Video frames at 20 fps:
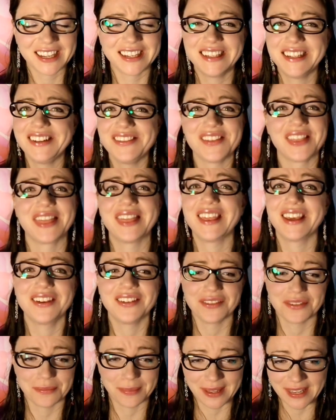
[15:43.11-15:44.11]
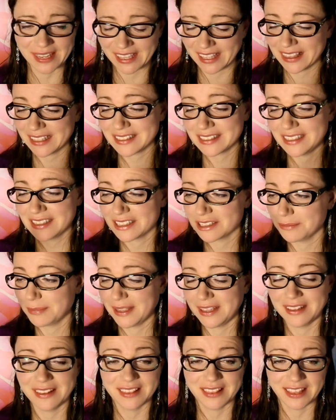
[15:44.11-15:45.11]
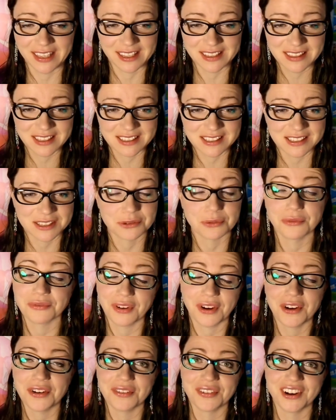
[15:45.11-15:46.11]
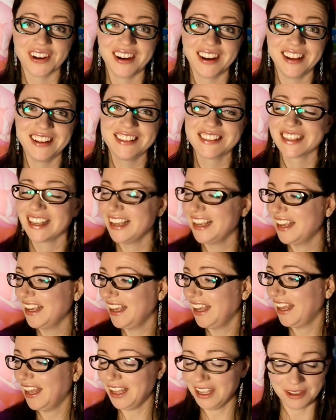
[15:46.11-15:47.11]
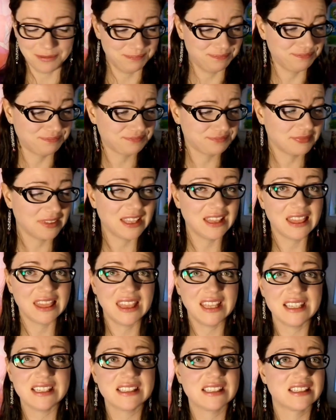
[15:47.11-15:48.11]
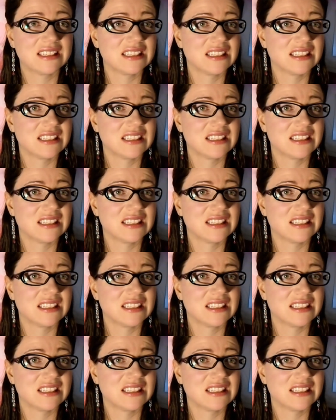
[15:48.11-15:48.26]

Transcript: I didn't even think of it, but like this needs to be, like, this is very, very nice. This,